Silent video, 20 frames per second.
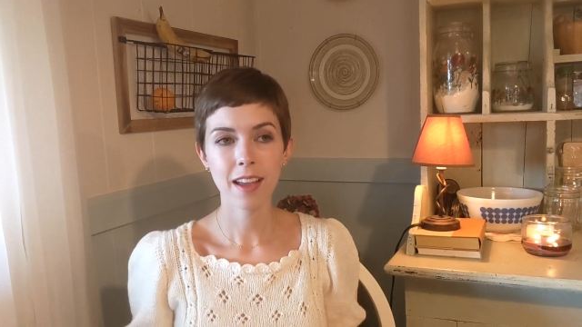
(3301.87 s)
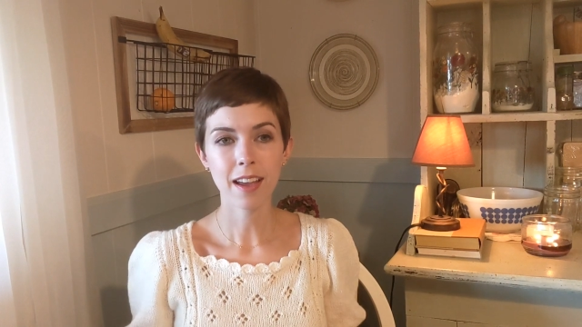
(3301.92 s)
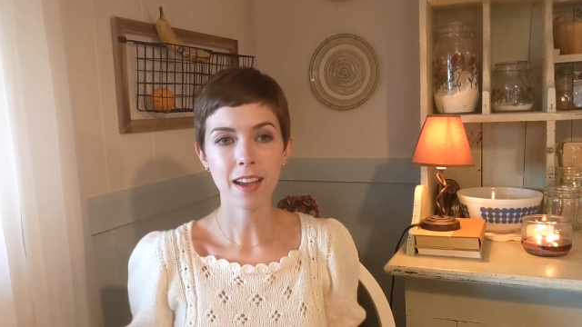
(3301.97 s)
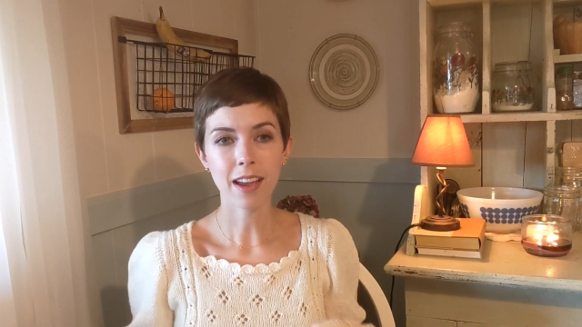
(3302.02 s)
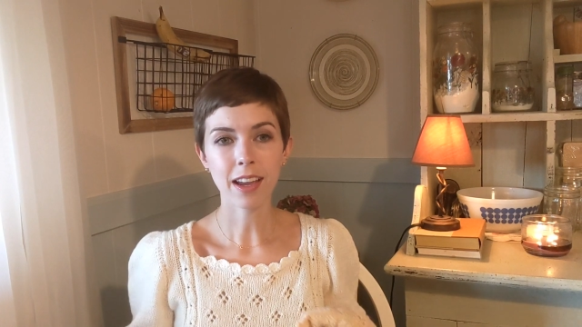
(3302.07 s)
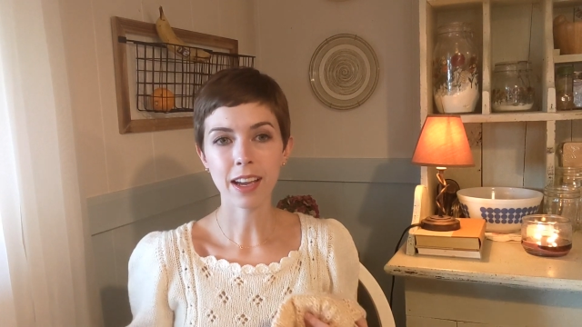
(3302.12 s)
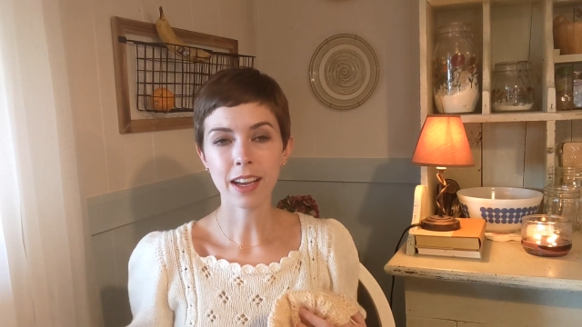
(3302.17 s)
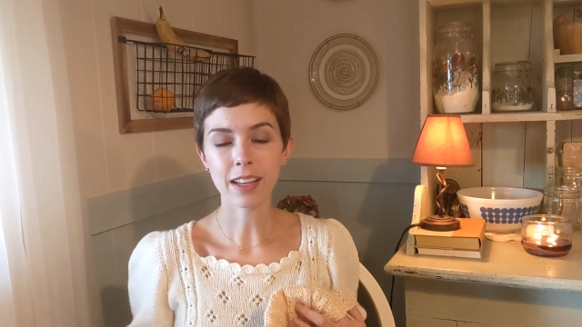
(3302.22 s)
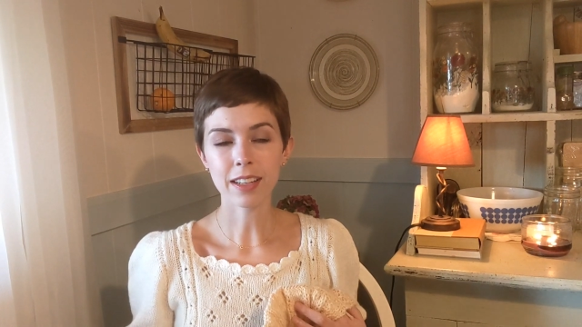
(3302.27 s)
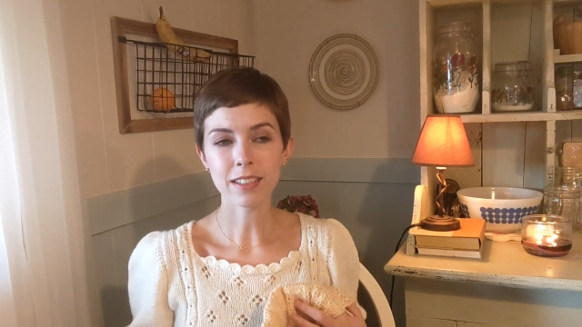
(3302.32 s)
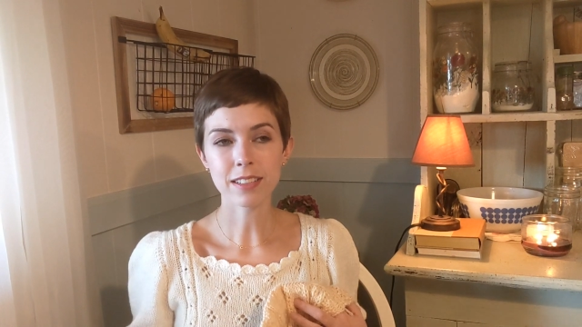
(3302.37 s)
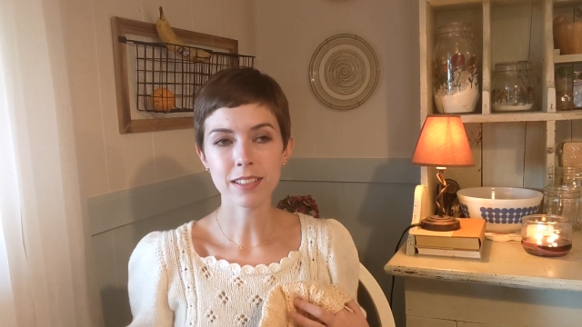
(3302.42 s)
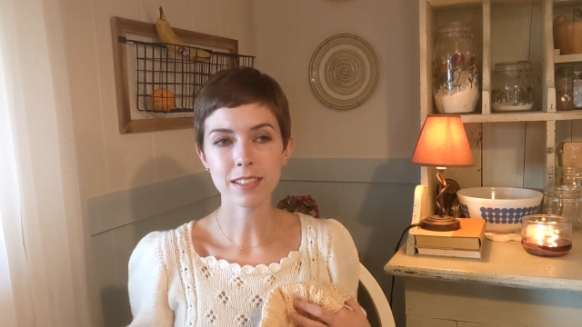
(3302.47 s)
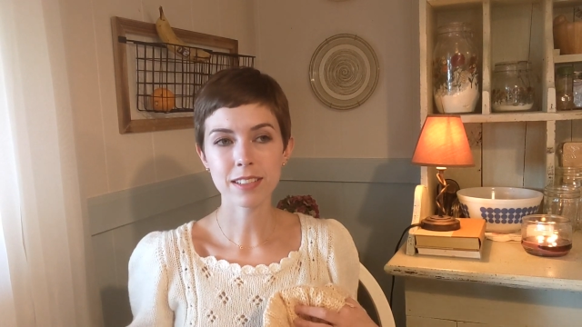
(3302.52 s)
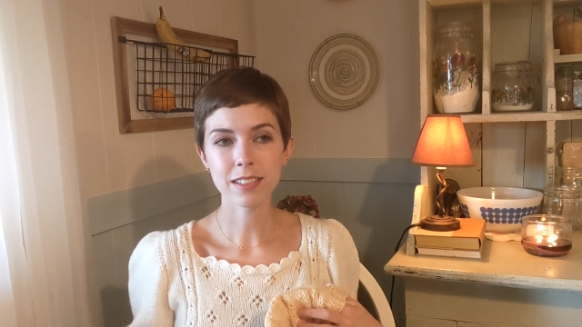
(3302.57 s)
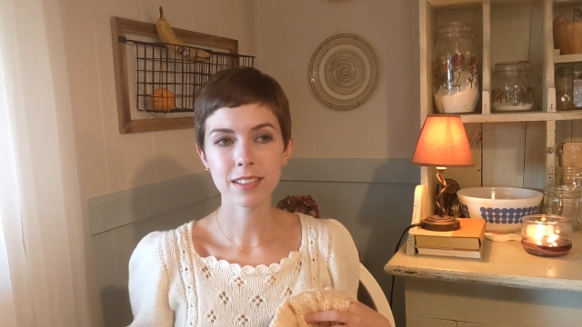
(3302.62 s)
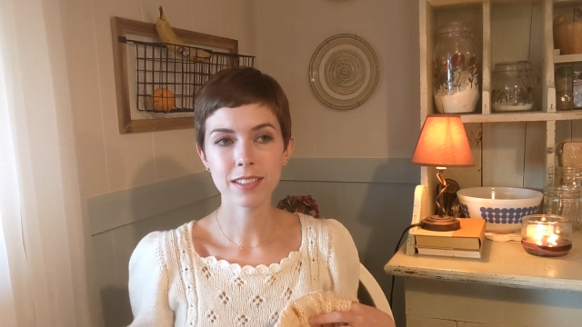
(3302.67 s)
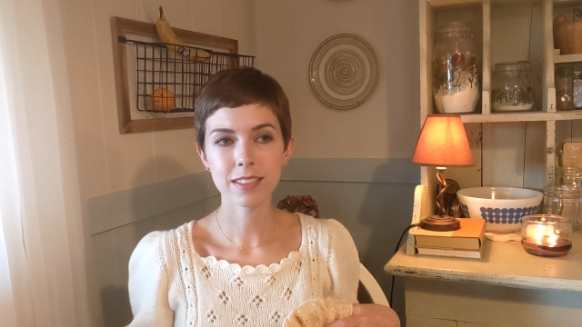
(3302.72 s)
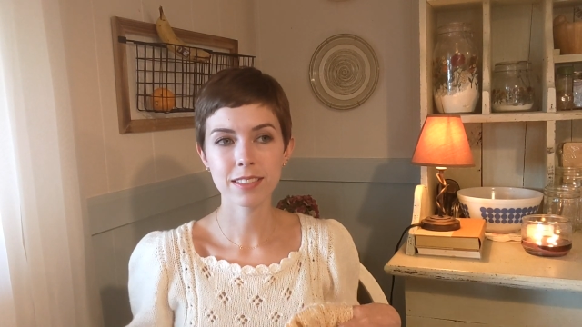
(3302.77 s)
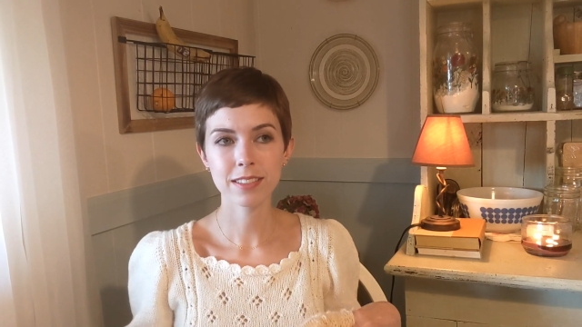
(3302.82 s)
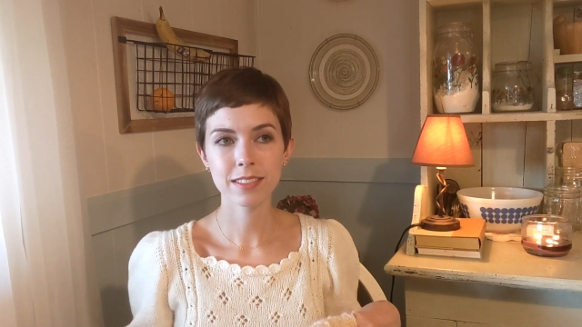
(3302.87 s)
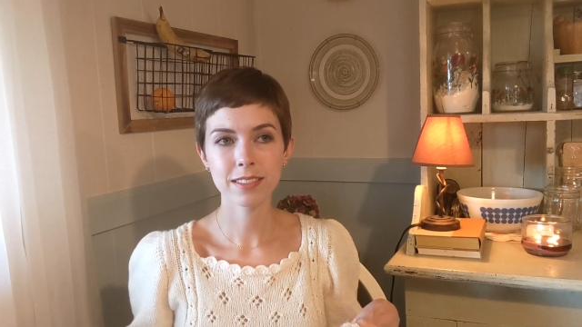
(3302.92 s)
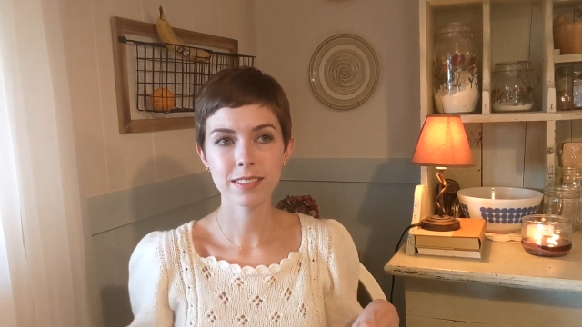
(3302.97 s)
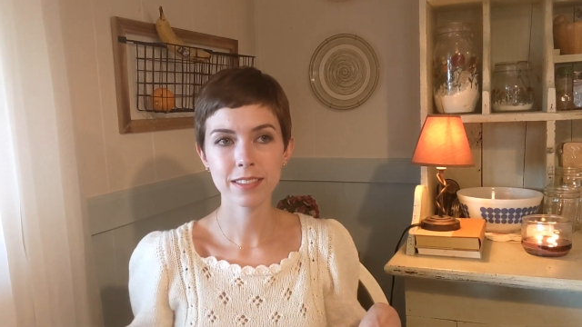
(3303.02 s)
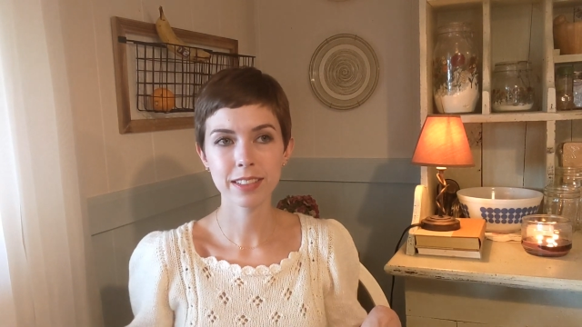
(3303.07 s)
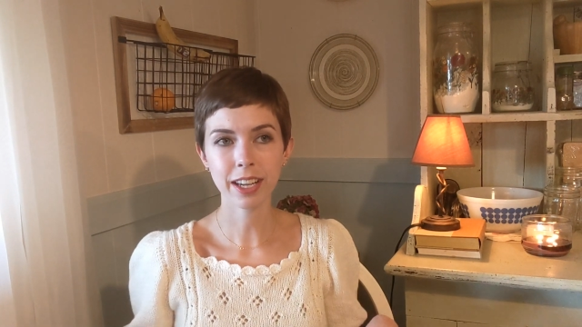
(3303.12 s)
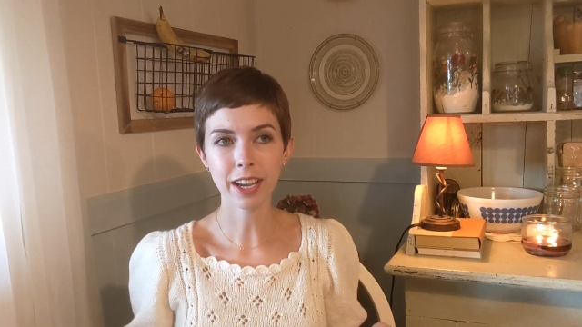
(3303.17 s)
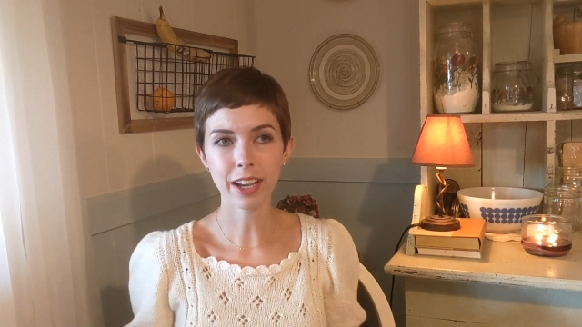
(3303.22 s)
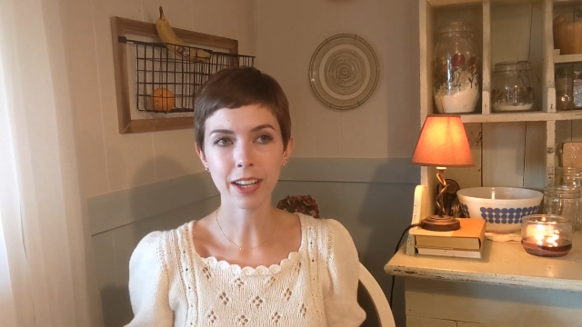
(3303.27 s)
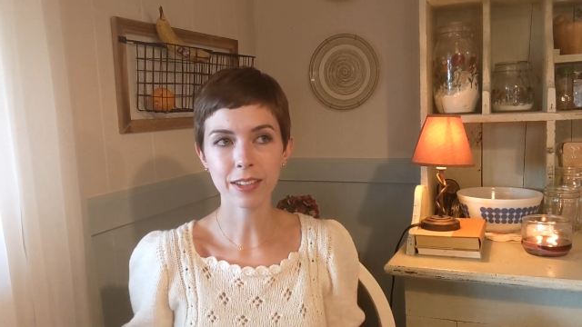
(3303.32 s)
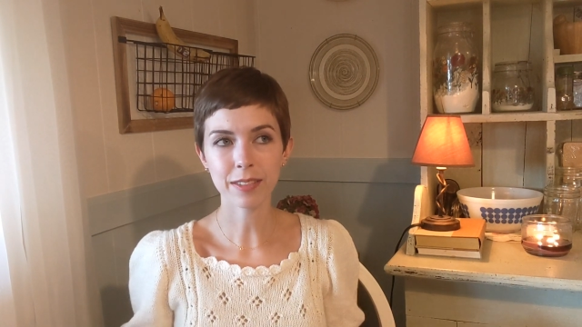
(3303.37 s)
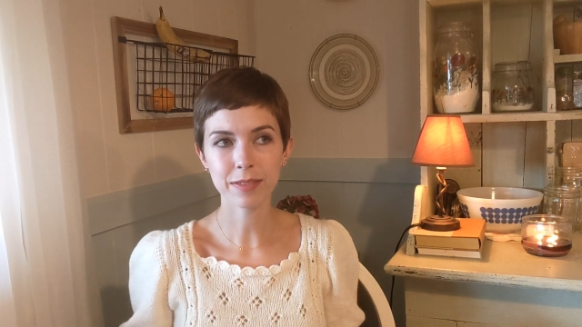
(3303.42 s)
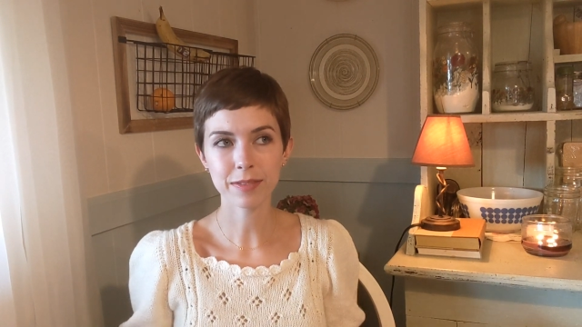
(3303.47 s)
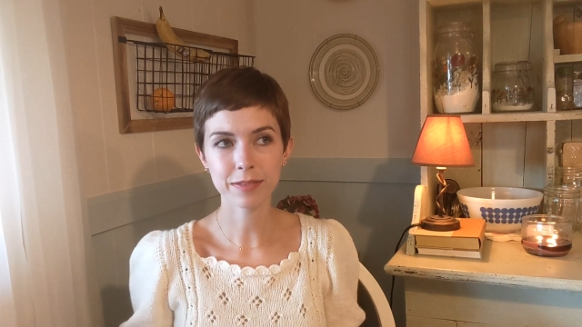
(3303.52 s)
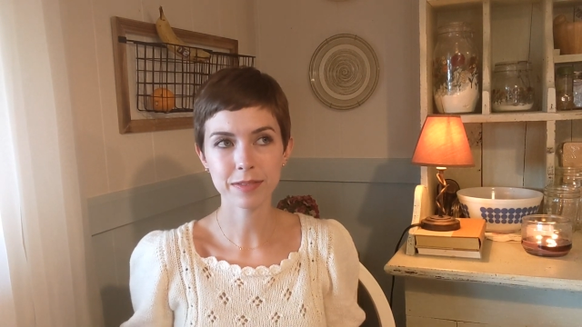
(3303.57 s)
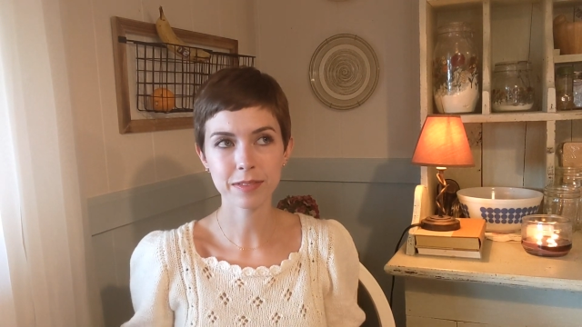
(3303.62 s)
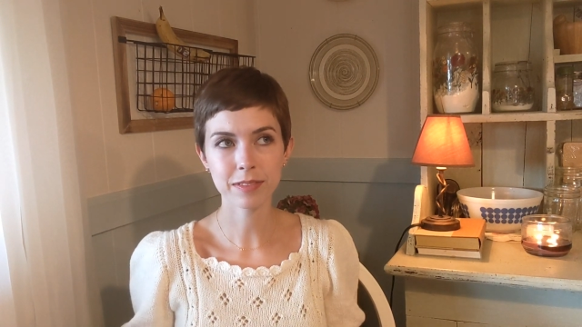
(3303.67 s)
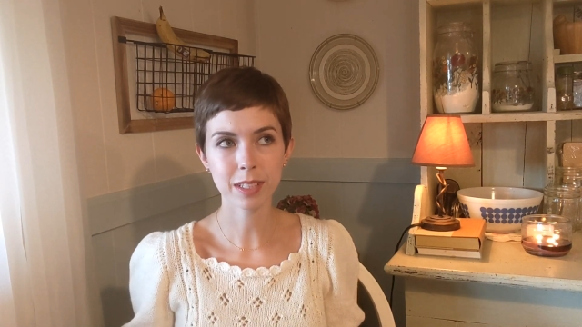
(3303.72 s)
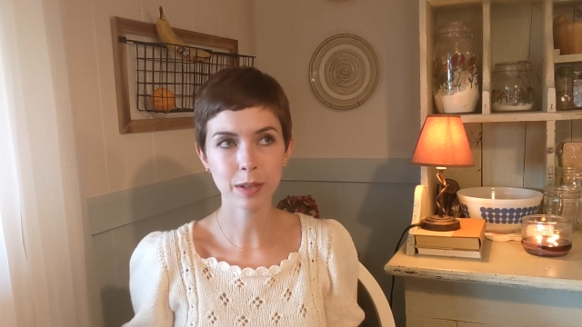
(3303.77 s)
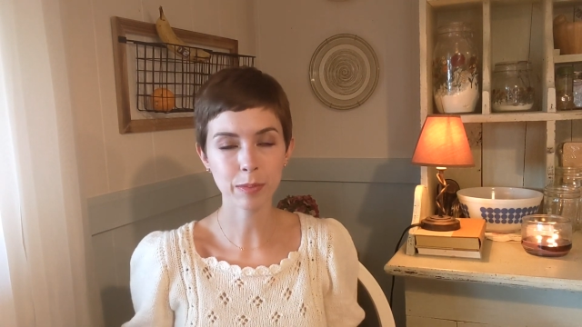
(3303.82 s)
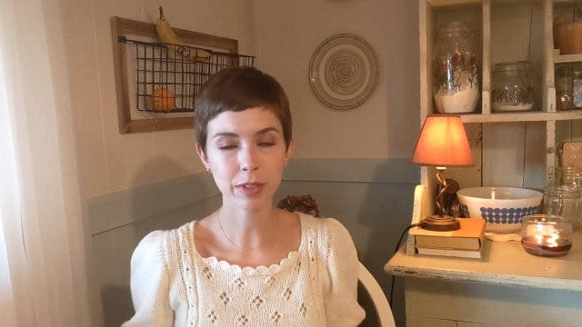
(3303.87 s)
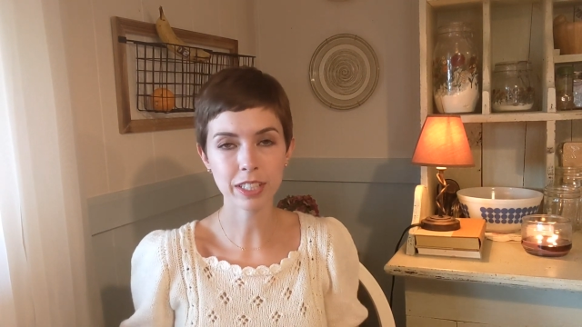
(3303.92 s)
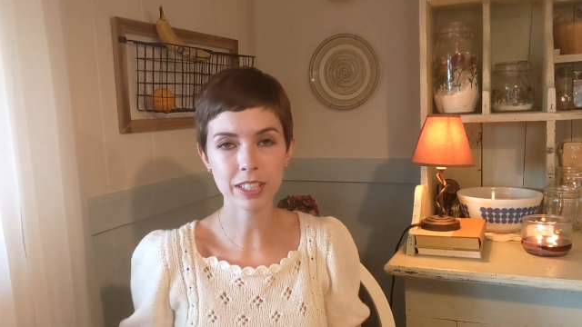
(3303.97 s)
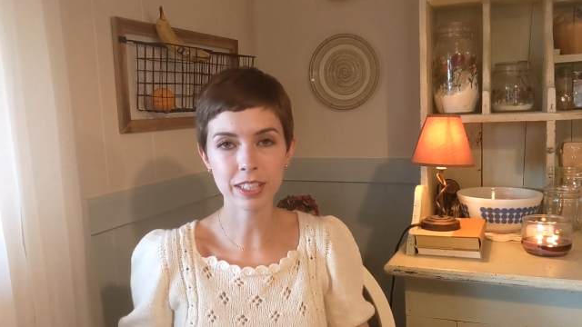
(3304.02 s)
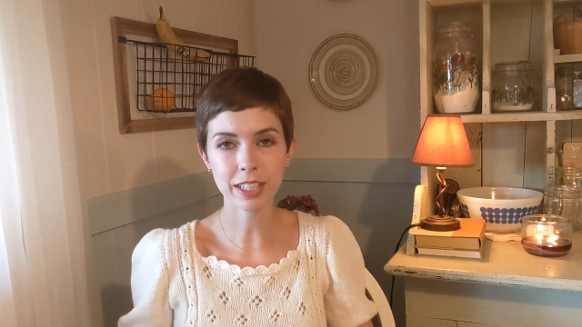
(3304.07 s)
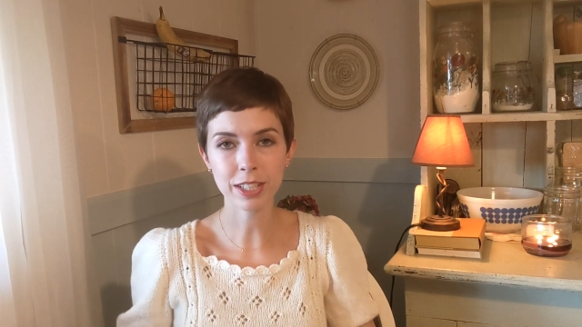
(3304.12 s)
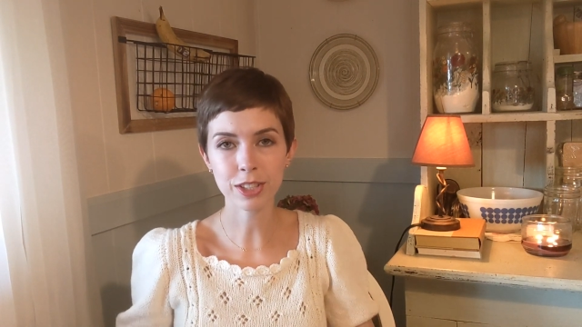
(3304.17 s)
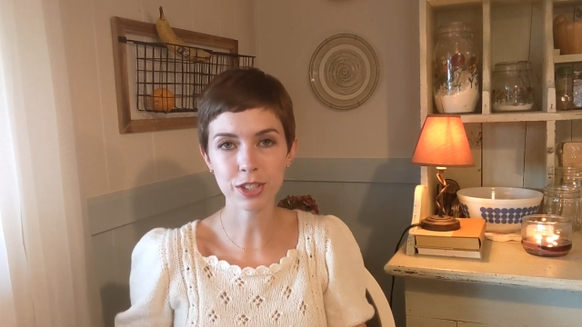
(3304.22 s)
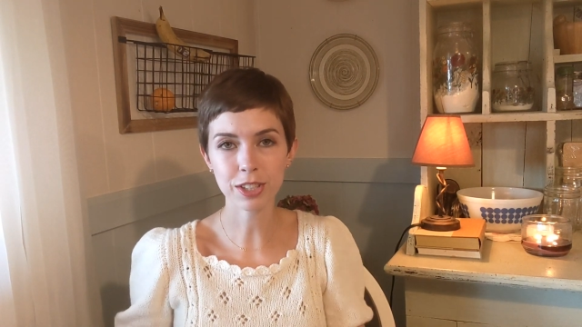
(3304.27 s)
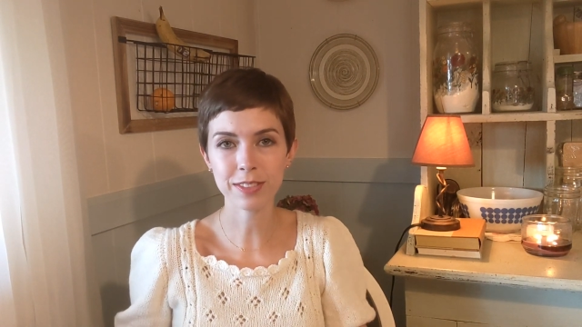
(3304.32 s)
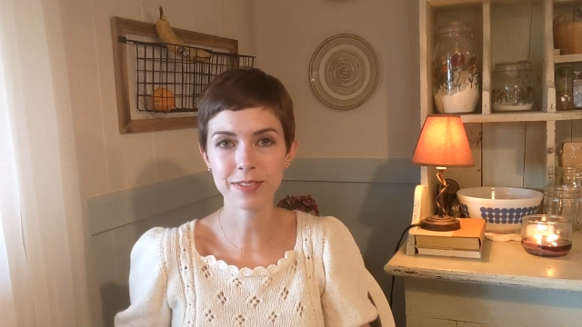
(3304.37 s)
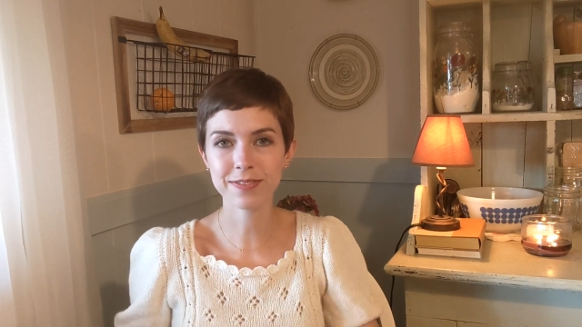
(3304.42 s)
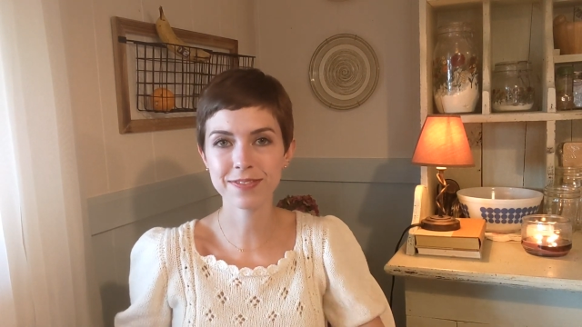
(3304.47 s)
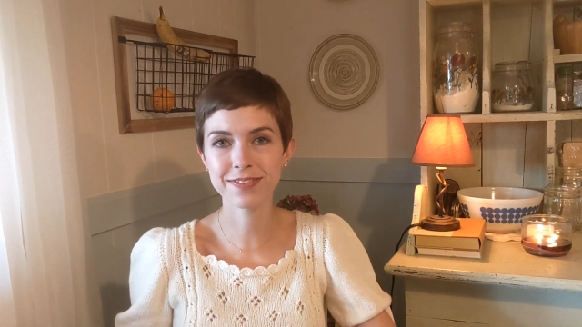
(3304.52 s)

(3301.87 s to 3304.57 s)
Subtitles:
and yeah, I'm on a tangent.